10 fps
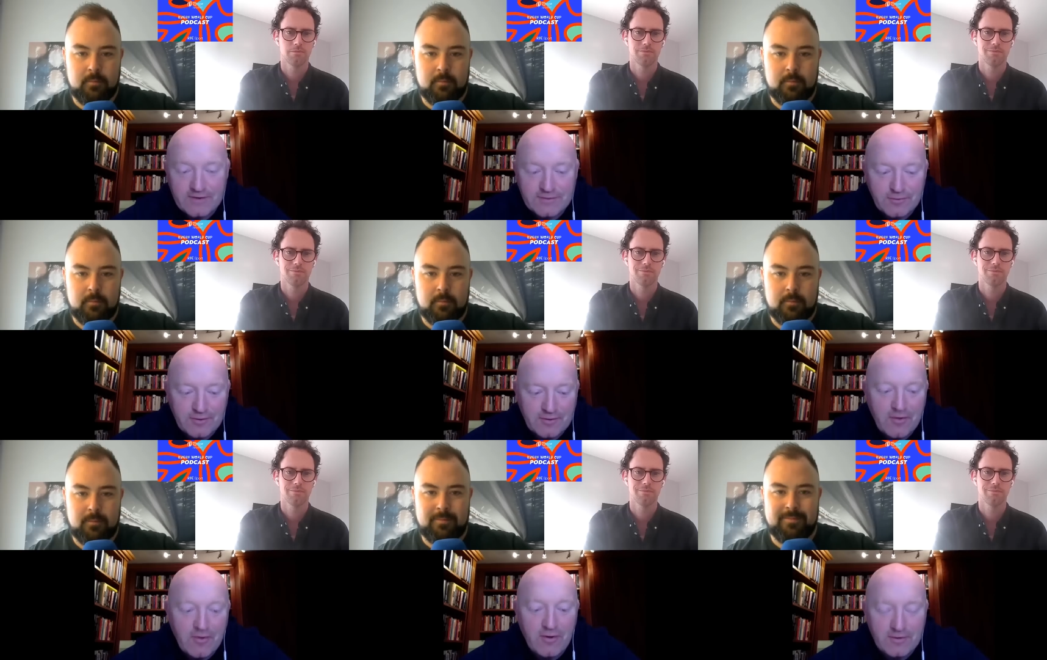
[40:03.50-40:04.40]
Speaker 1: Tour
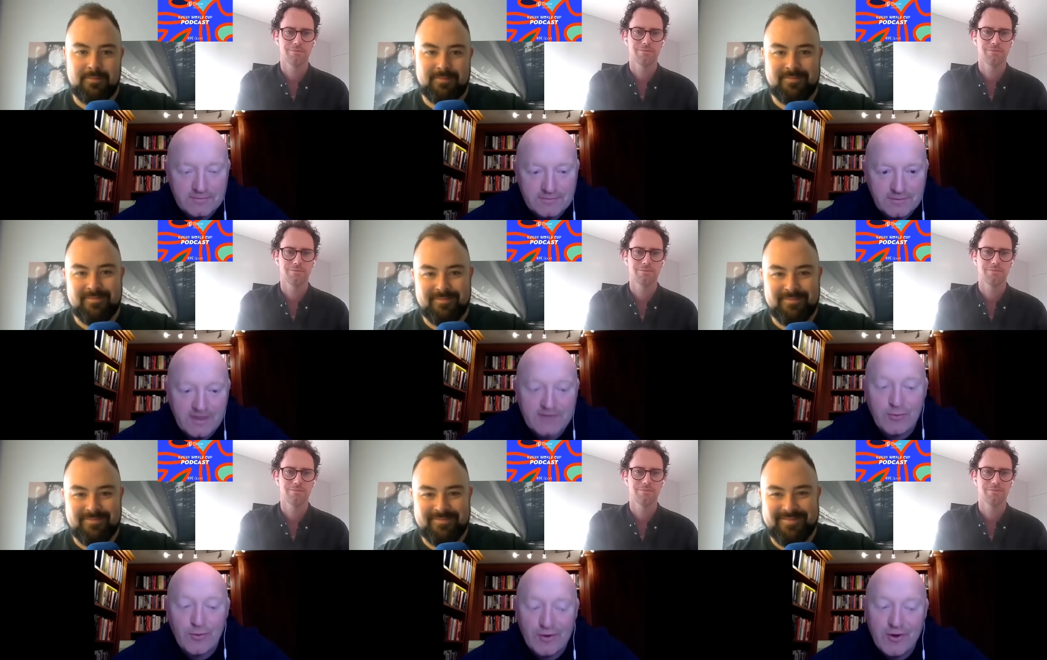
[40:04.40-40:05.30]
or the
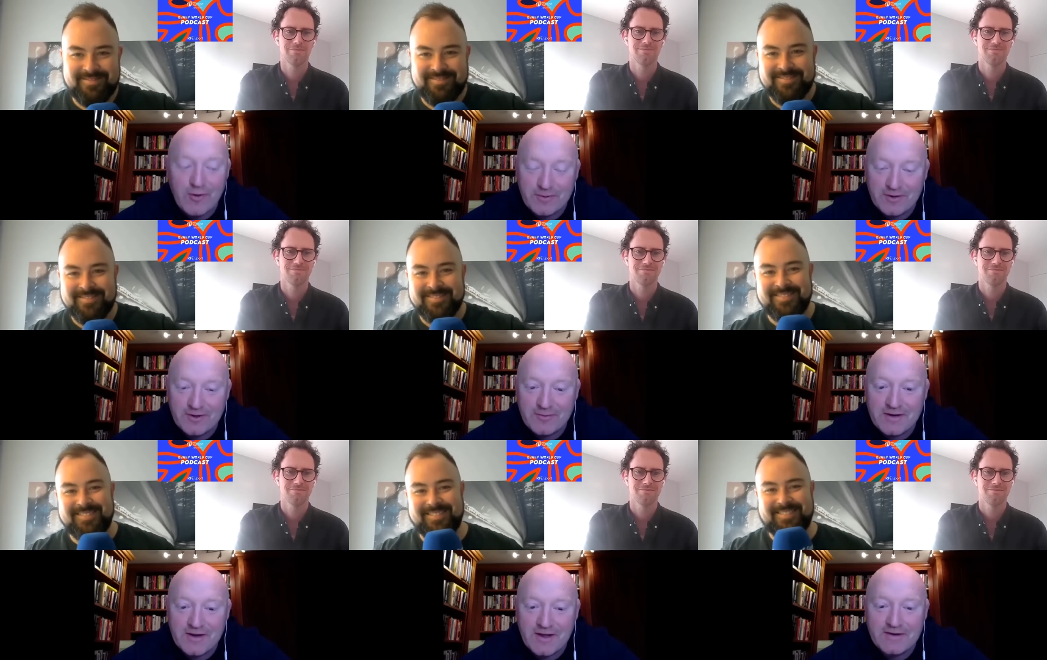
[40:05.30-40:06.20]
next World Cup, you know what I
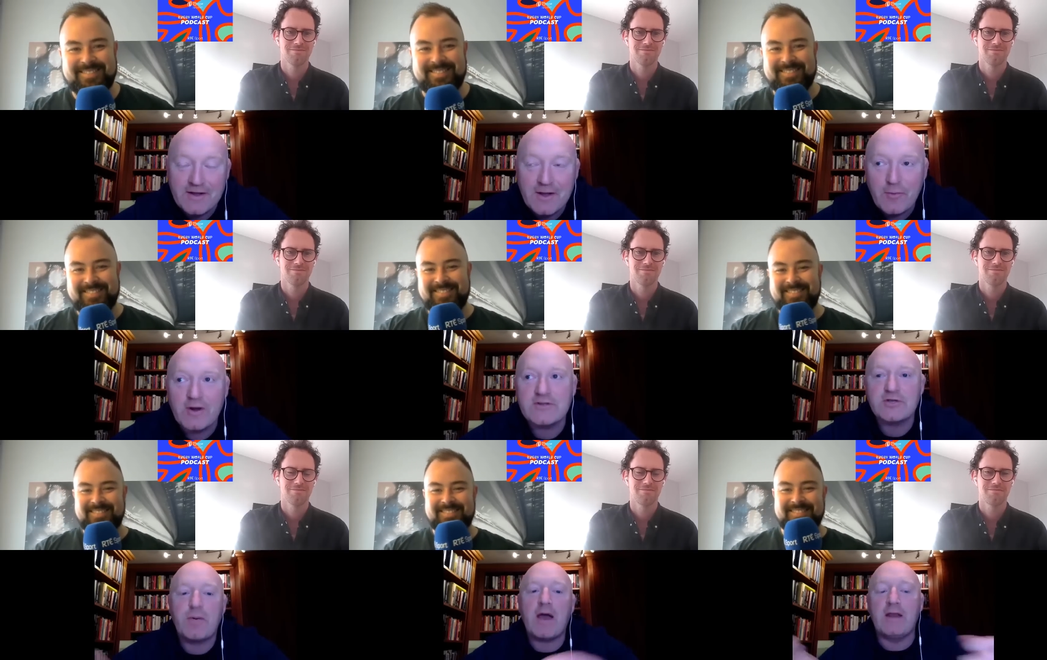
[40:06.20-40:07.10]
mean? And whereas in
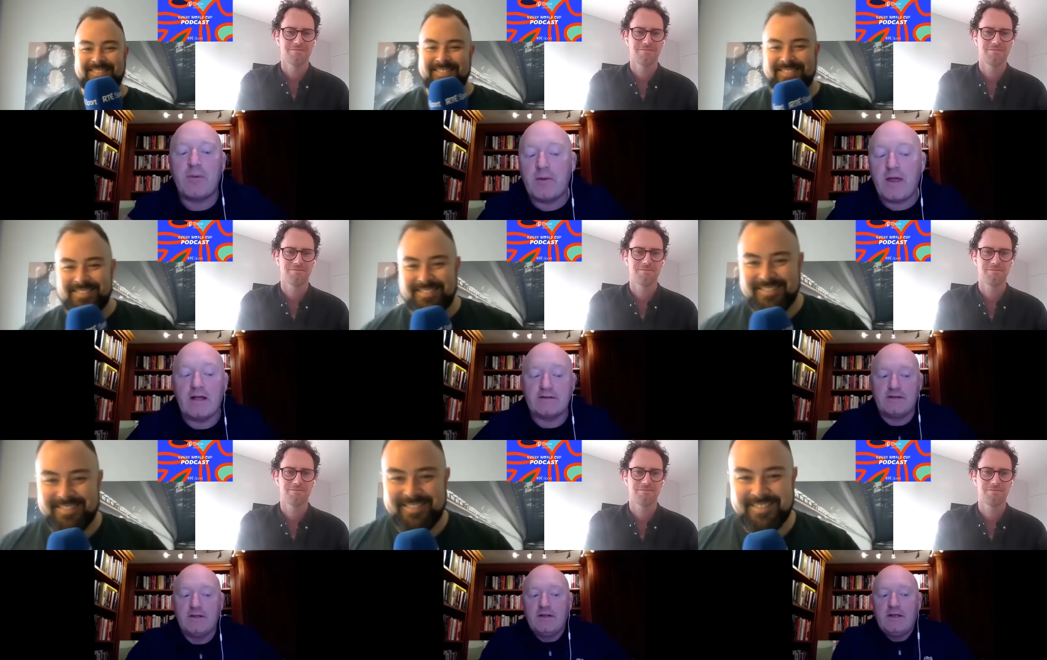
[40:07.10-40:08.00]
Japan, he probably
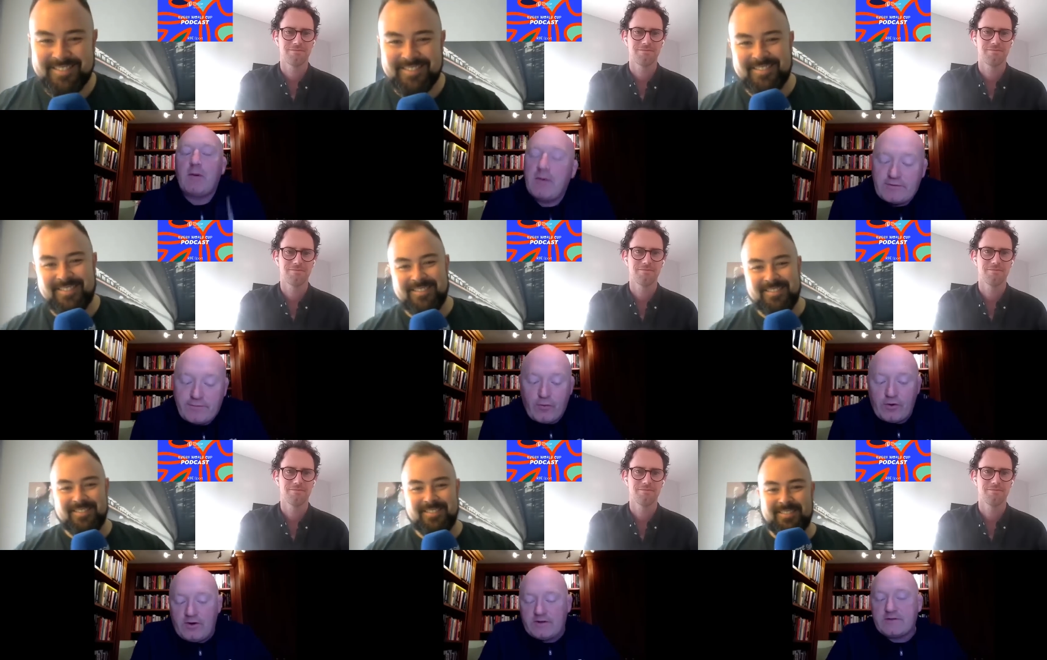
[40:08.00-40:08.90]
has probably has
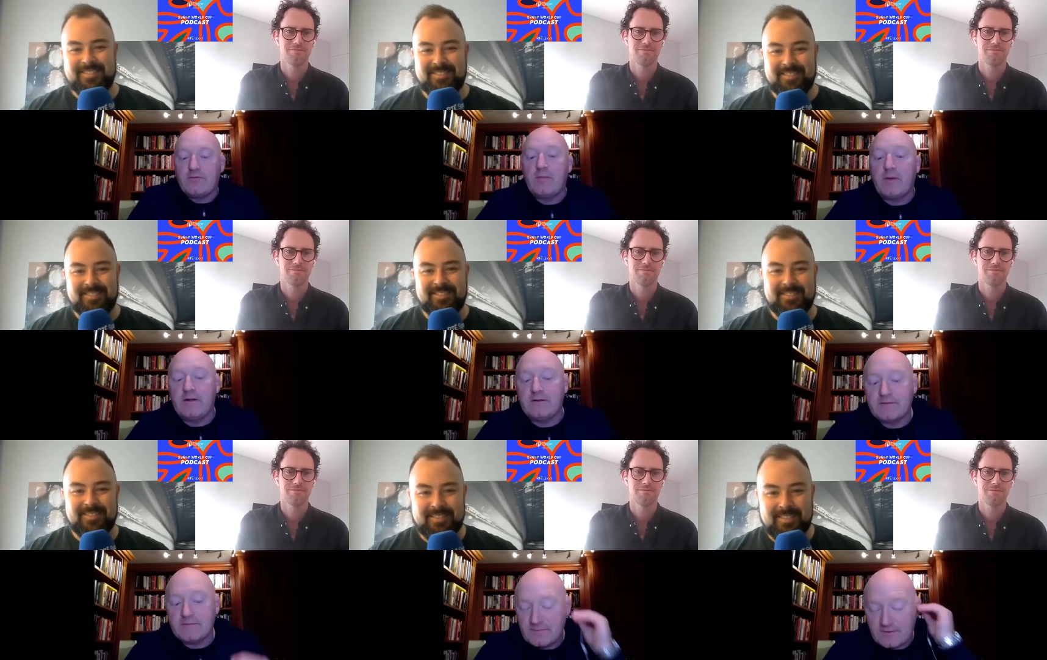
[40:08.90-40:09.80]
four years to rebuild
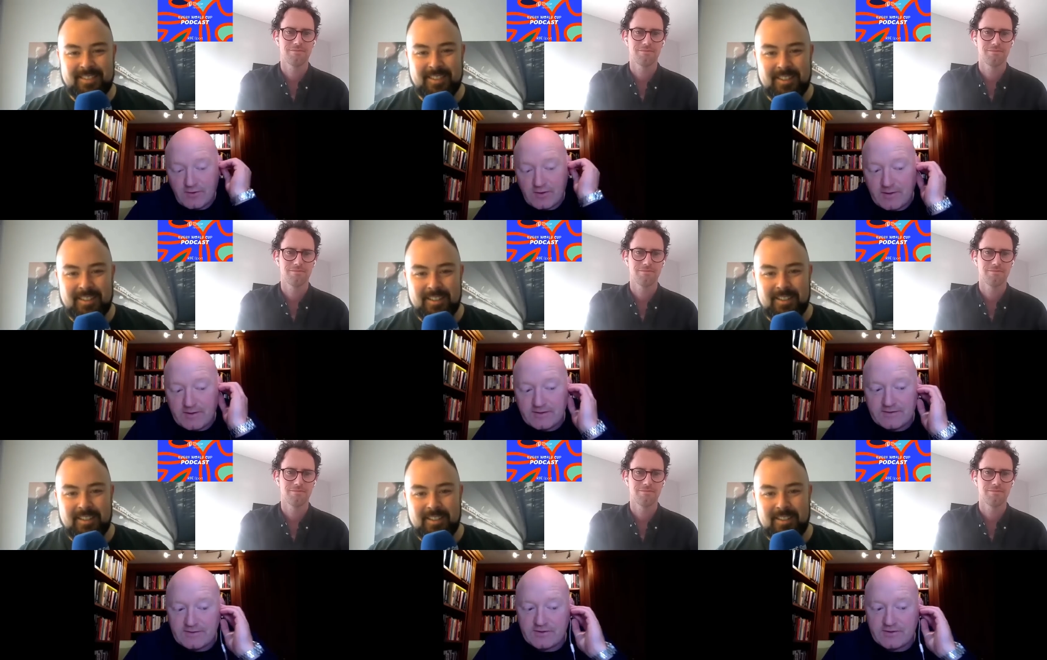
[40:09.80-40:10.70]
to rebuild
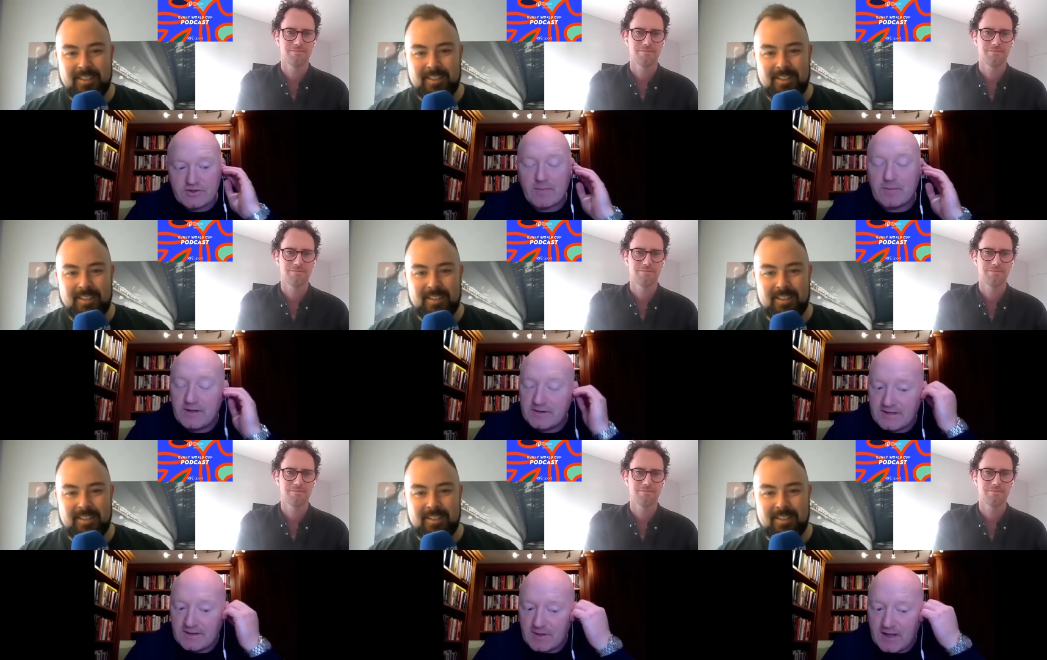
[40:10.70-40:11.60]
this
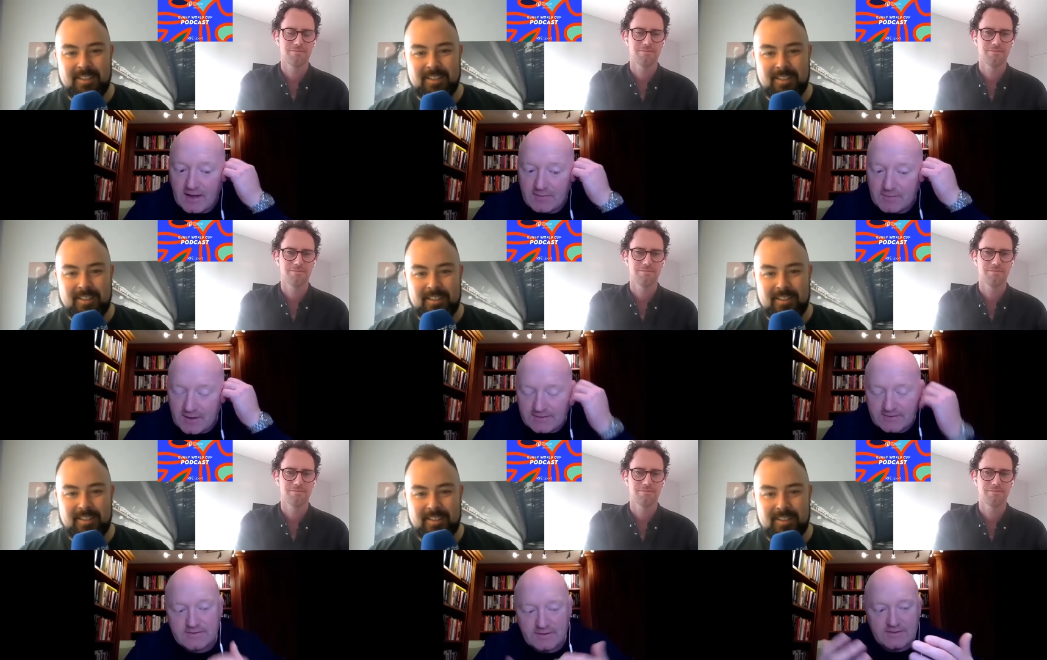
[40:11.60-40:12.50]
Japanese team again,
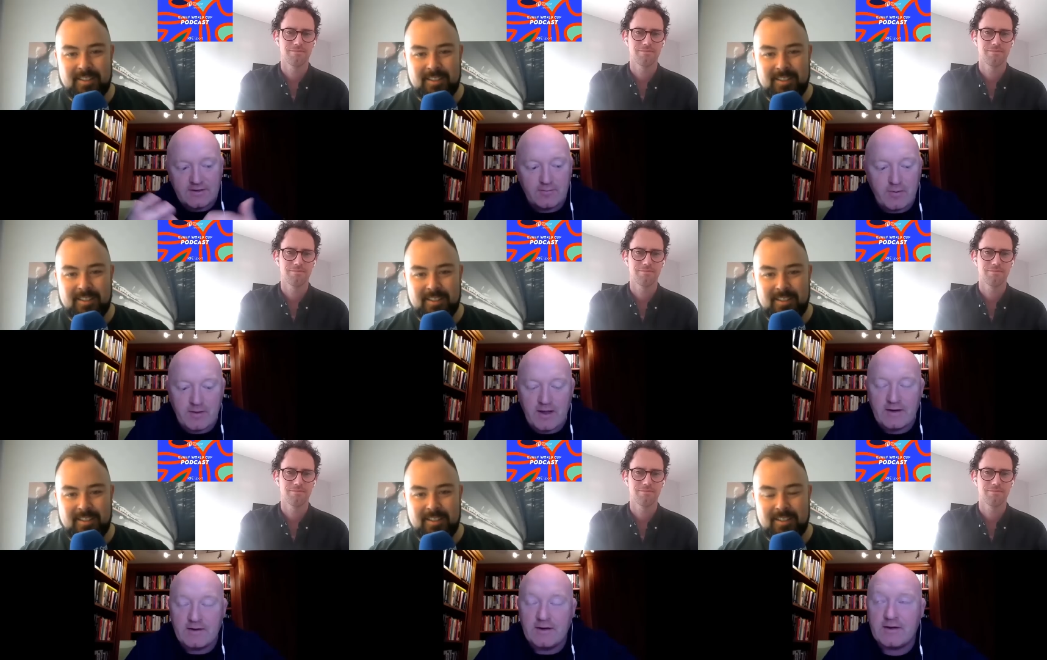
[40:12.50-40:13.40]
because it's it's kind of probably
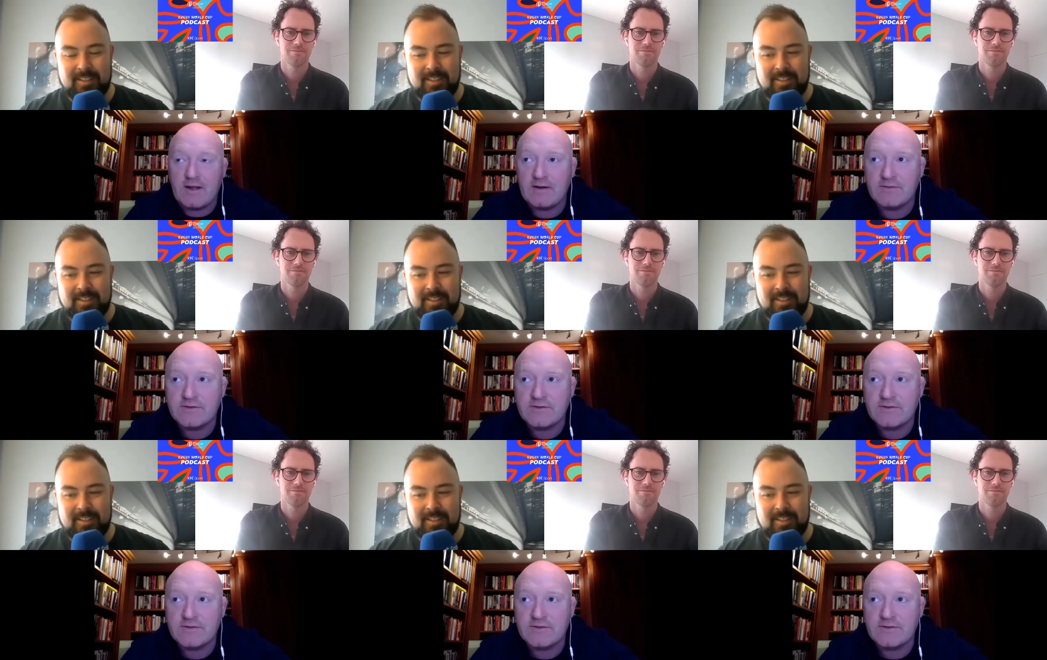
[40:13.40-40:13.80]
end in the end of its